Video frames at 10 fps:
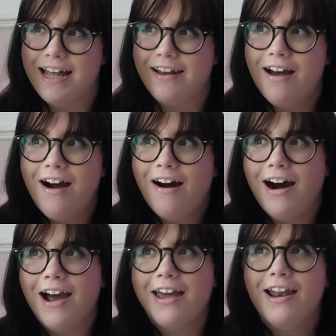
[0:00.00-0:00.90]
and
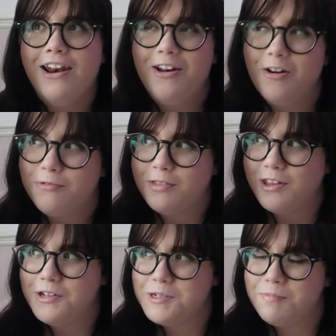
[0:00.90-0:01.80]
I loved
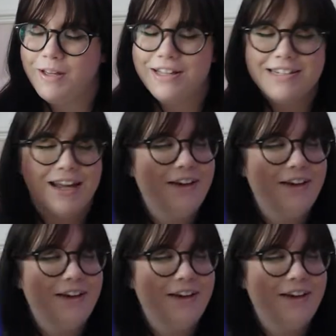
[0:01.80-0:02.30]
those bits.